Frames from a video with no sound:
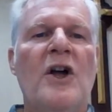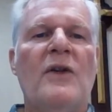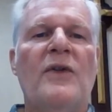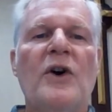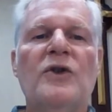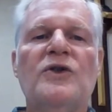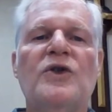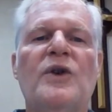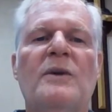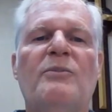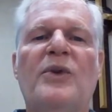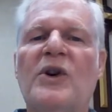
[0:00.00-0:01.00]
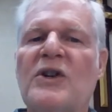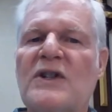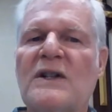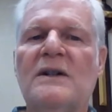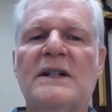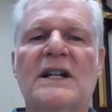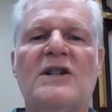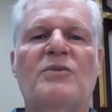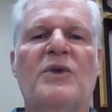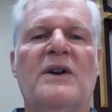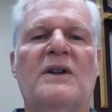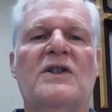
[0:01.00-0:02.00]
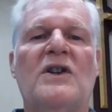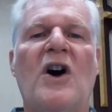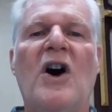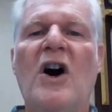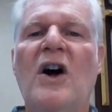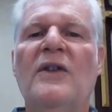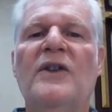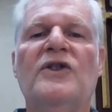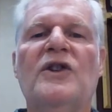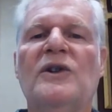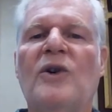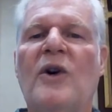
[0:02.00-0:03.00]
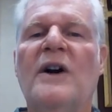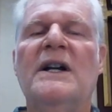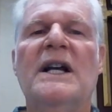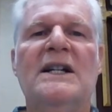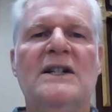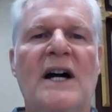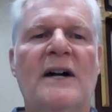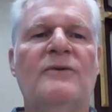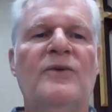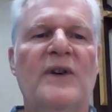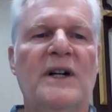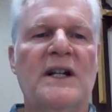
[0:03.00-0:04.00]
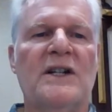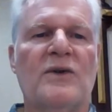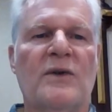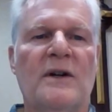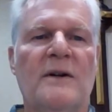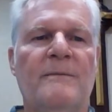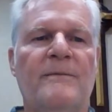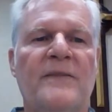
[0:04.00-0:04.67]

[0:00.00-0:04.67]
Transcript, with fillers: those who had personally experienced all that the Lord had done for Israel.